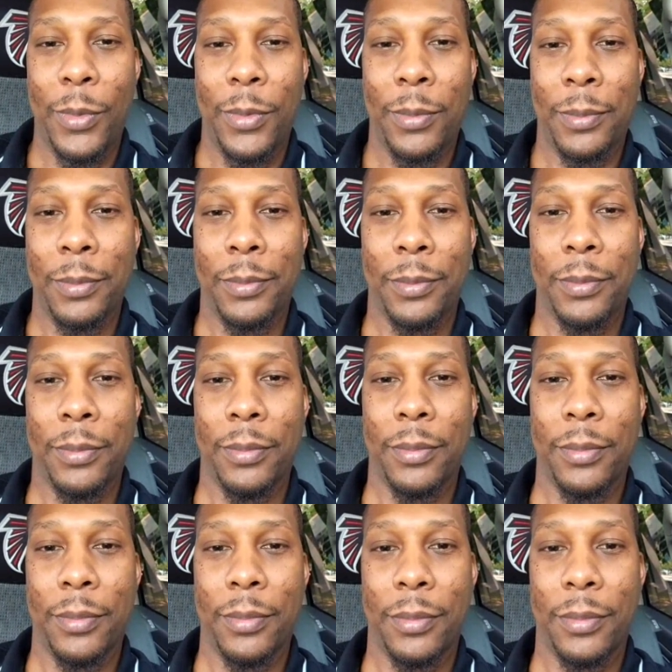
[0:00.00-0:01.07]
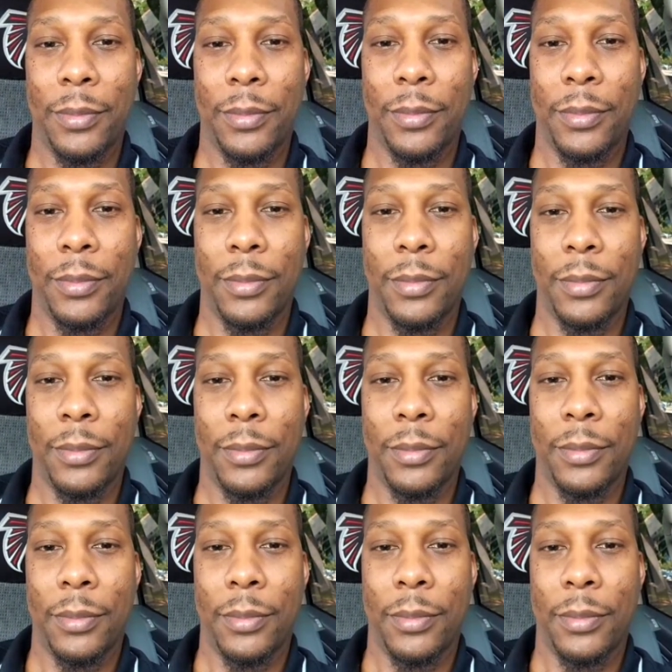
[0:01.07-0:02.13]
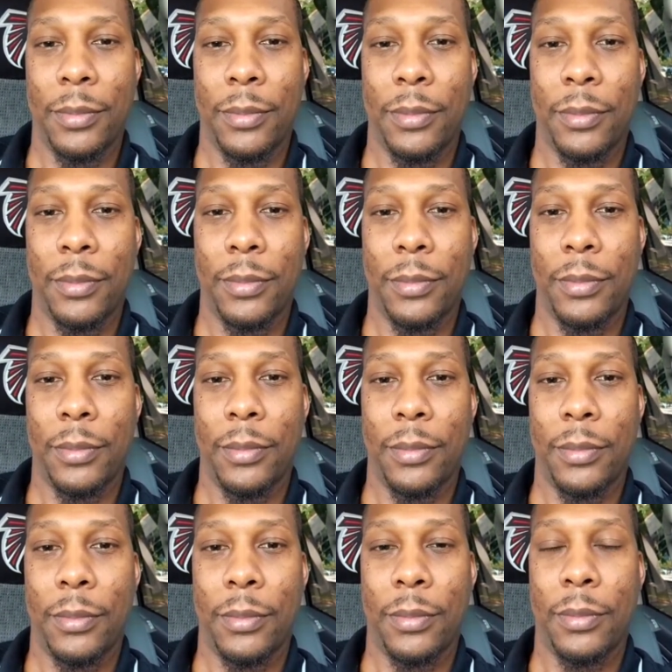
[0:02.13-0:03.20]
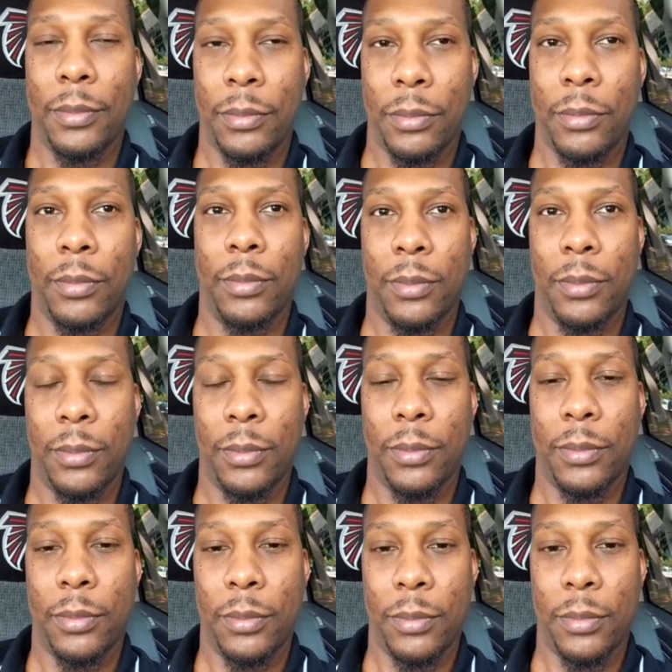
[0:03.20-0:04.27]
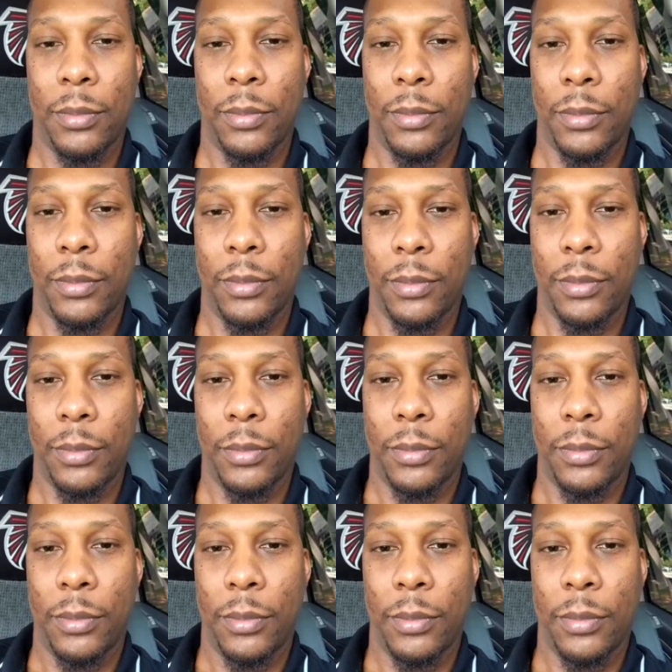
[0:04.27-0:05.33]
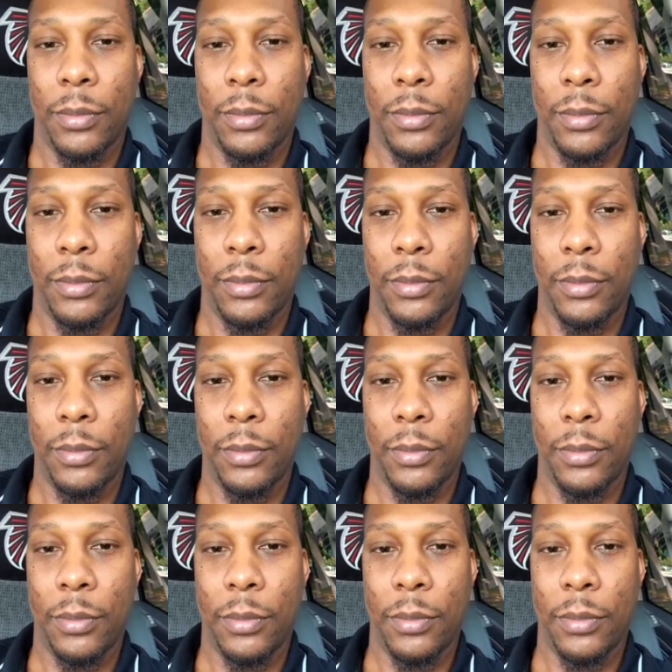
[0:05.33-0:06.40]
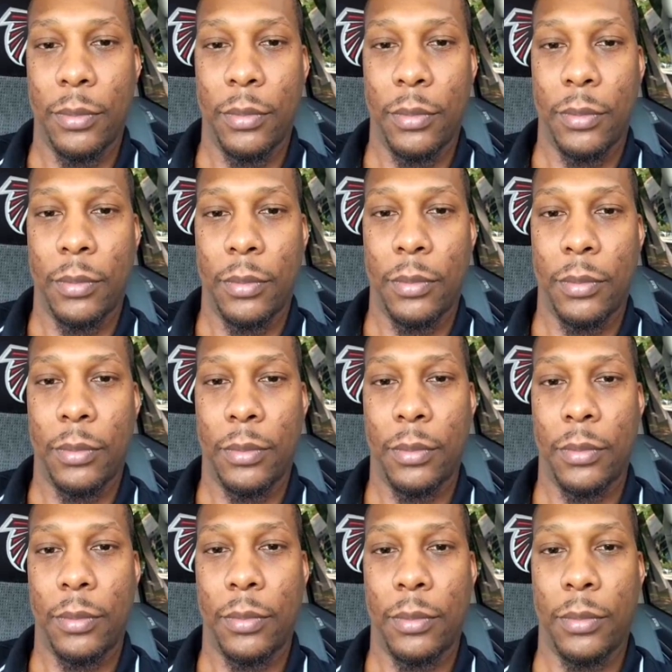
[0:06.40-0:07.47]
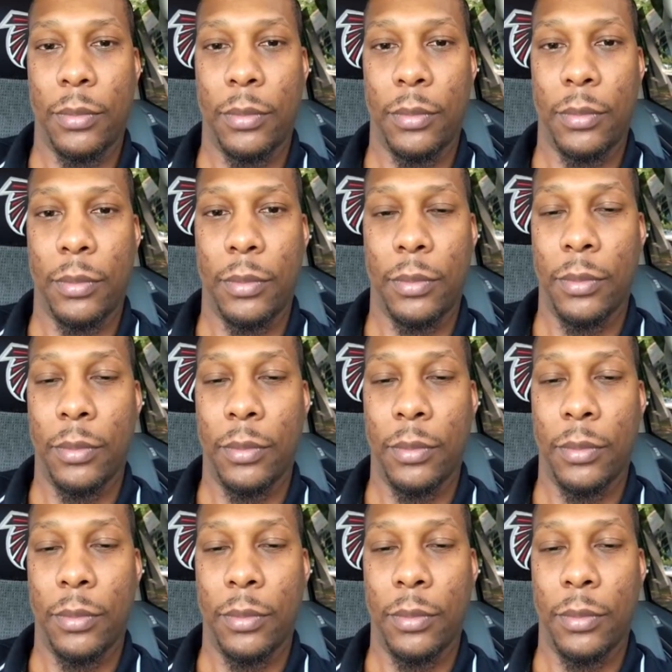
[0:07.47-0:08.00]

[no speech]